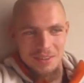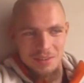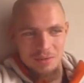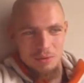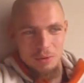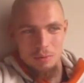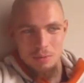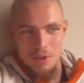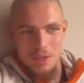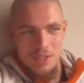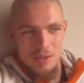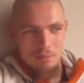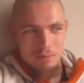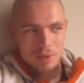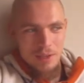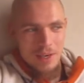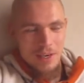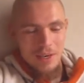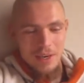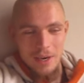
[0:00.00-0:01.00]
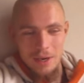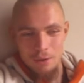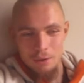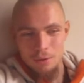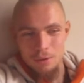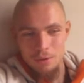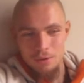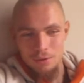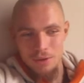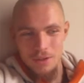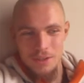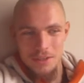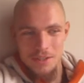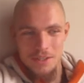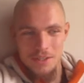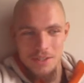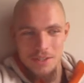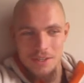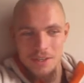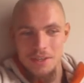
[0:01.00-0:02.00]
from his playing I could already
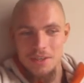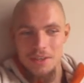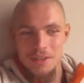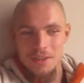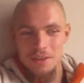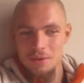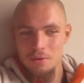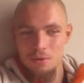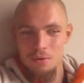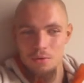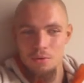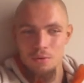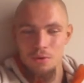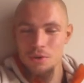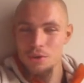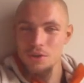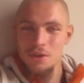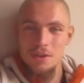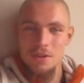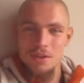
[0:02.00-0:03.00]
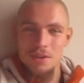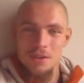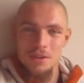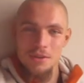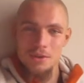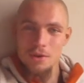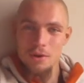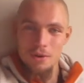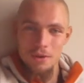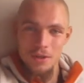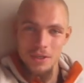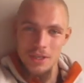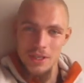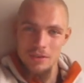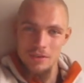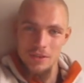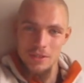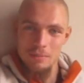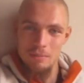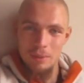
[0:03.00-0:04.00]
see which song he
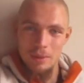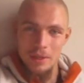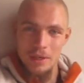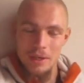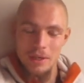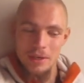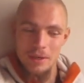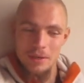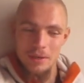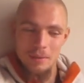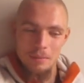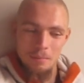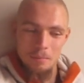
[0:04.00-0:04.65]
was playing.